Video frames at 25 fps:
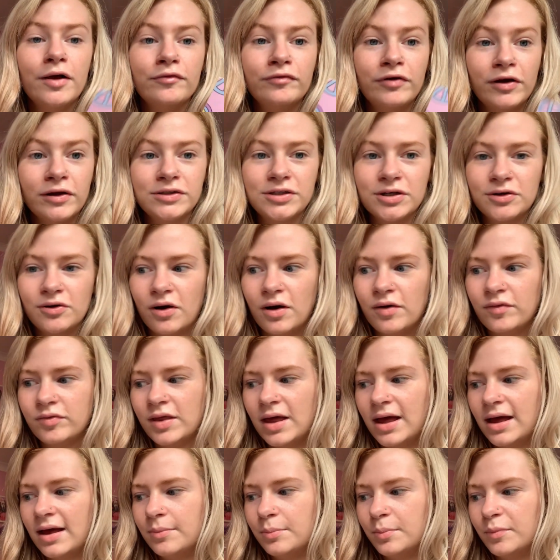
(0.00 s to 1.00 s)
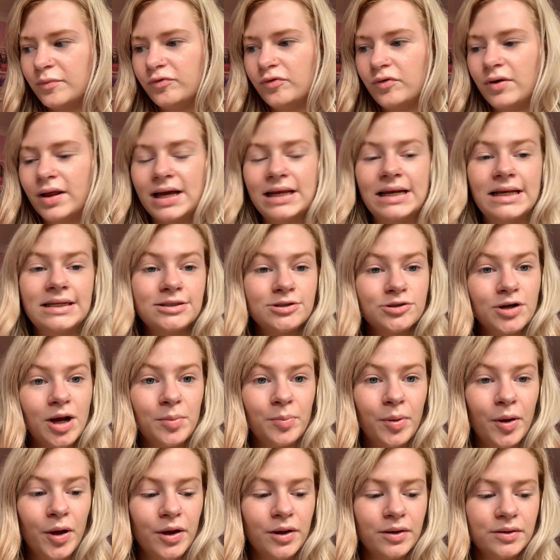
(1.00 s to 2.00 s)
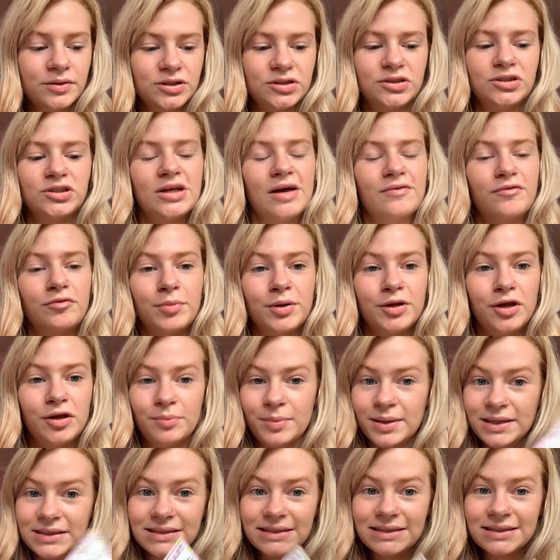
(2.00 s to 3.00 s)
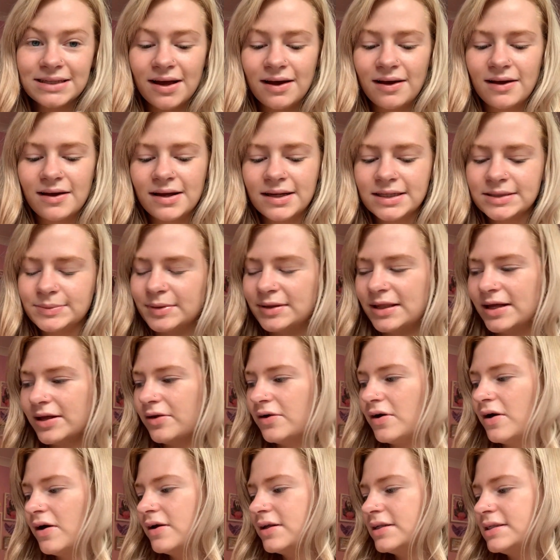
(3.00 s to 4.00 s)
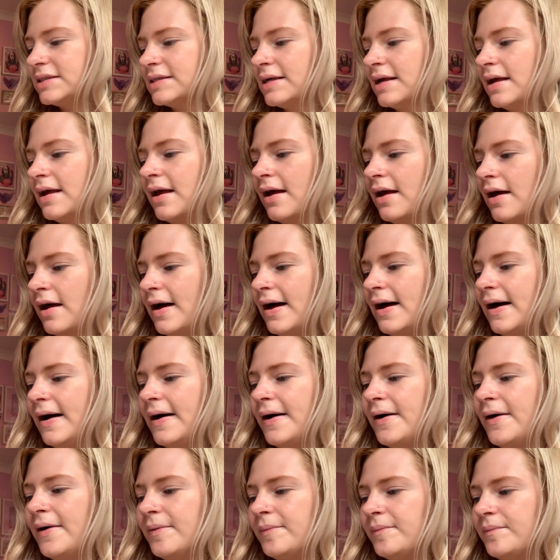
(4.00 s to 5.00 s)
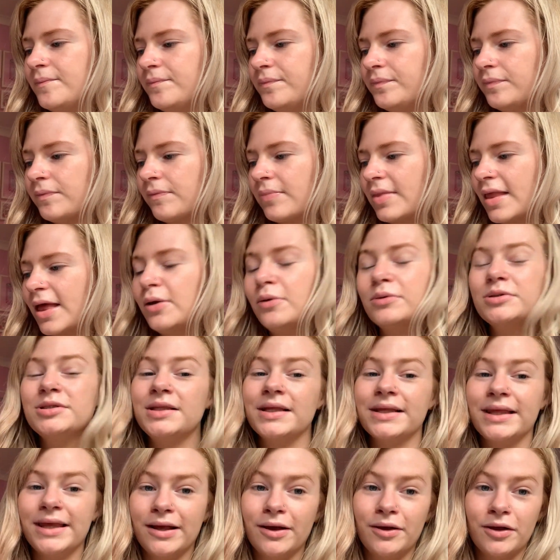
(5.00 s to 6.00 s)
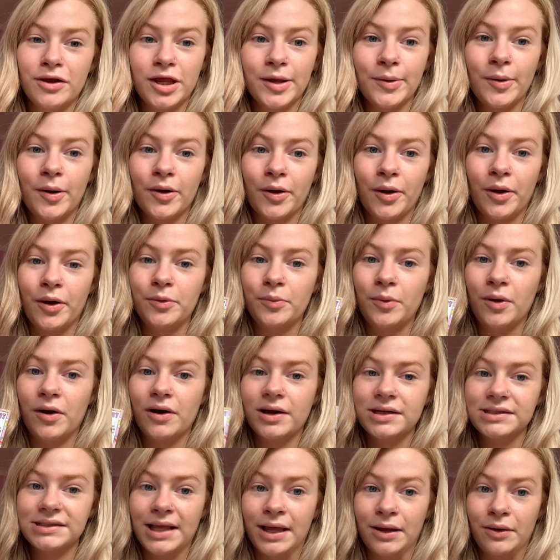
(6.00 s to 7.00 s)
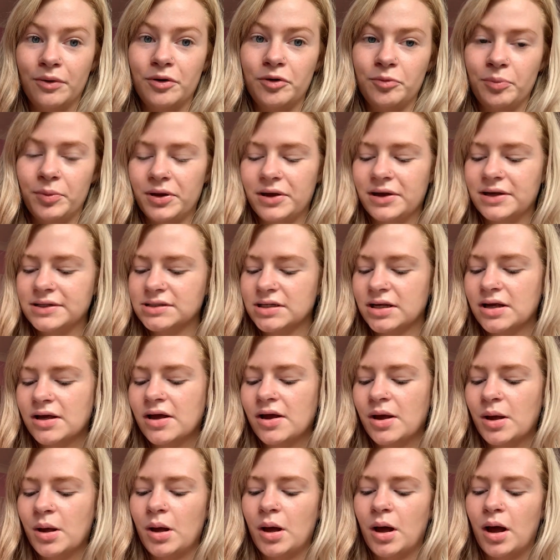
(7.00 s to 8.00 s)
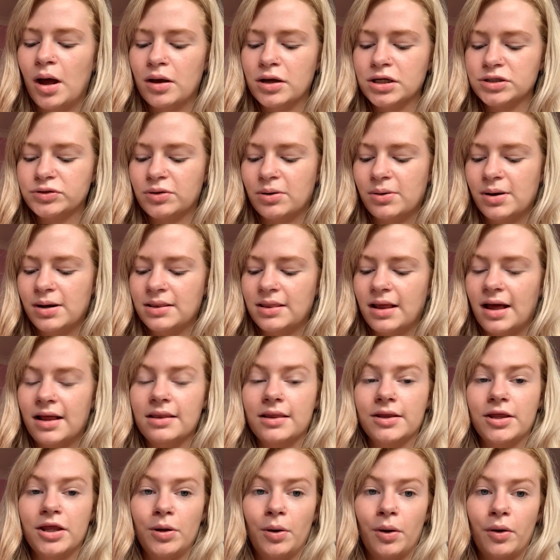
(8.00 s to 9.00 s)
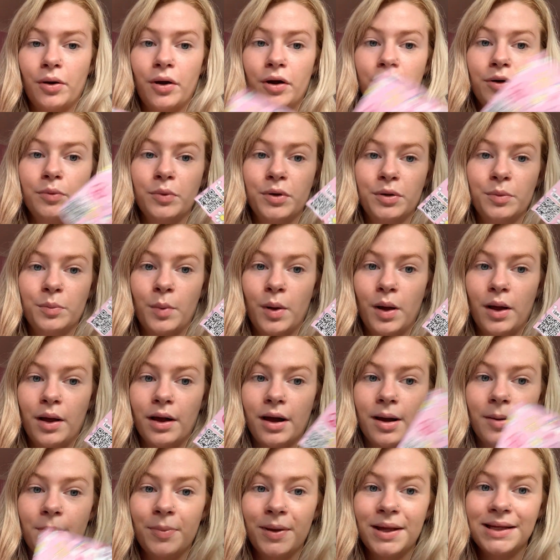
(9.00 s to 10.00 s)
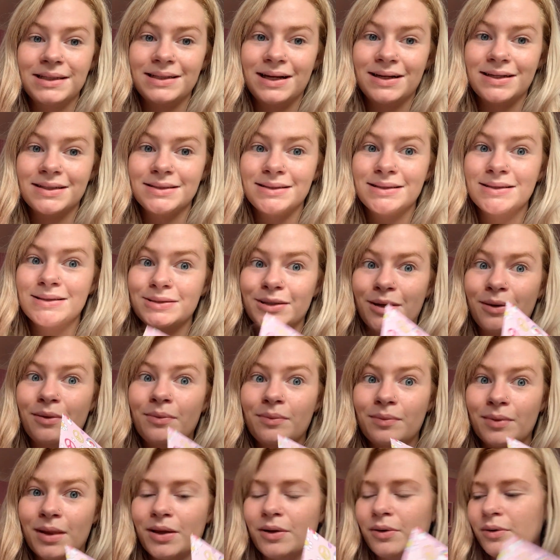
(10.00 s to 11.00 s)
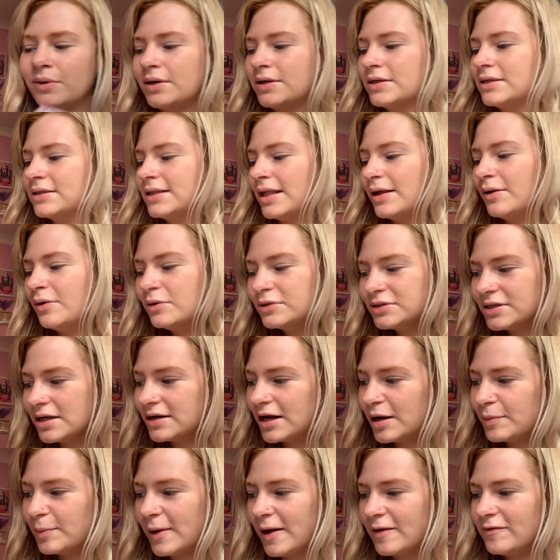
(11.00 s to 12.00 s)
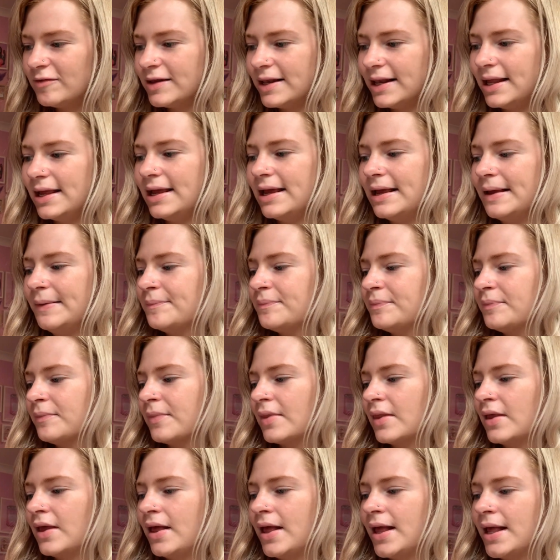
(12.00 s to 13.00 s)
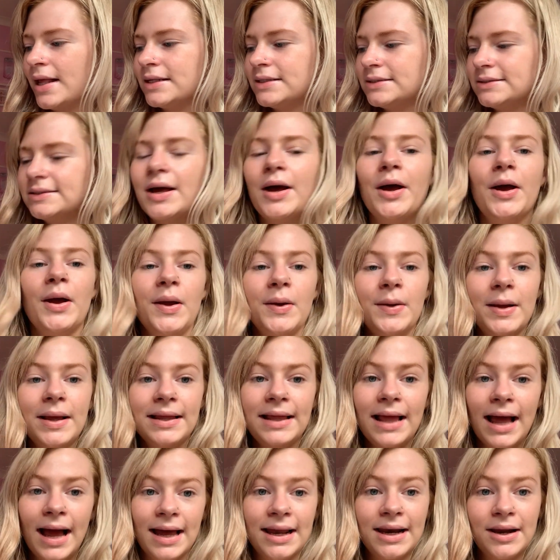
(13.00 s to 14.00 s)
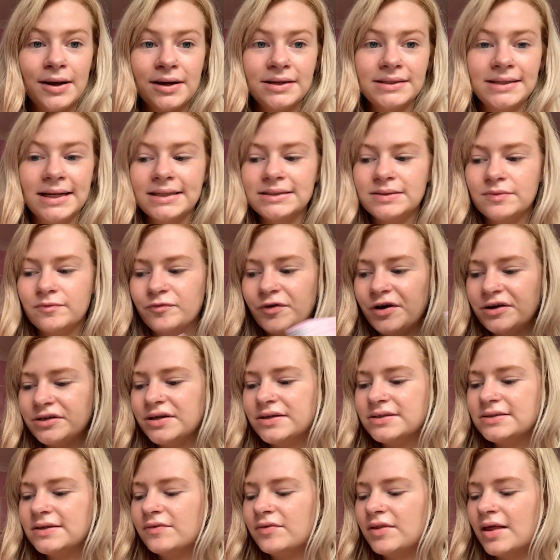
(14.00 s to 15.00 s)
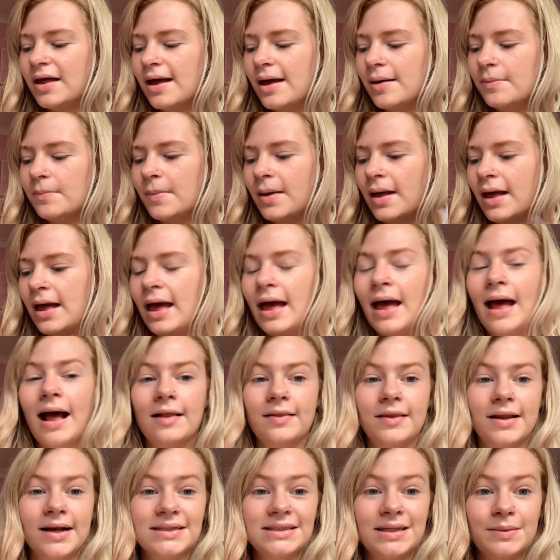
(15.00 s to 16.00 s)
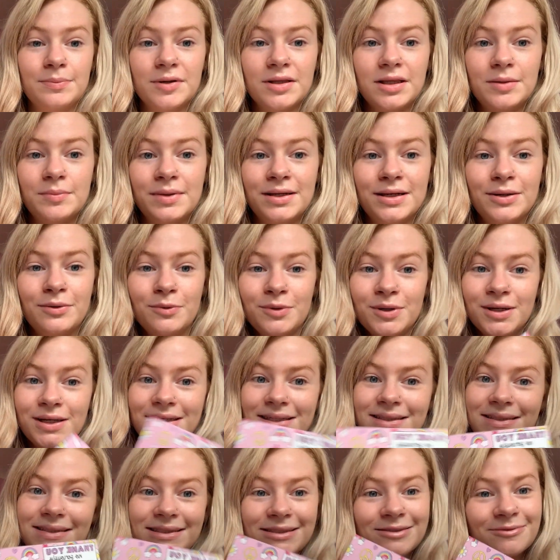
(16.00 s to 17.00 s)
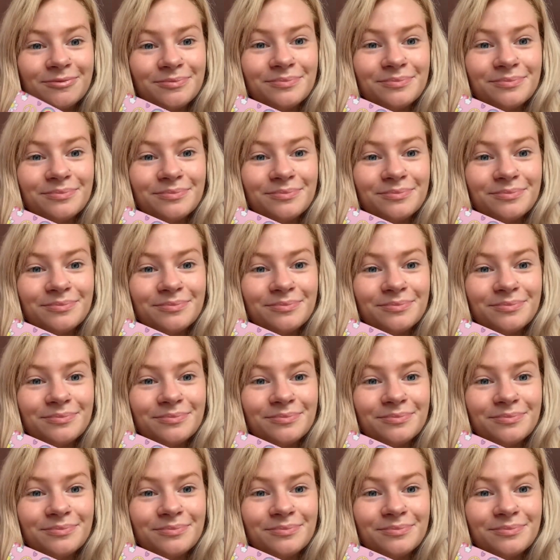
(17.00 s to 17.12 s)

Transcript: photograph them for like an Instagram post, just serve on my new business cards, my thank you cards, and also the cute QR code works, god, because I was worried that the QR code wouldn't work, but it does, so it all turned out perfectly. So yeah, and I'm gonna take some photos of them and then start putting them in orders.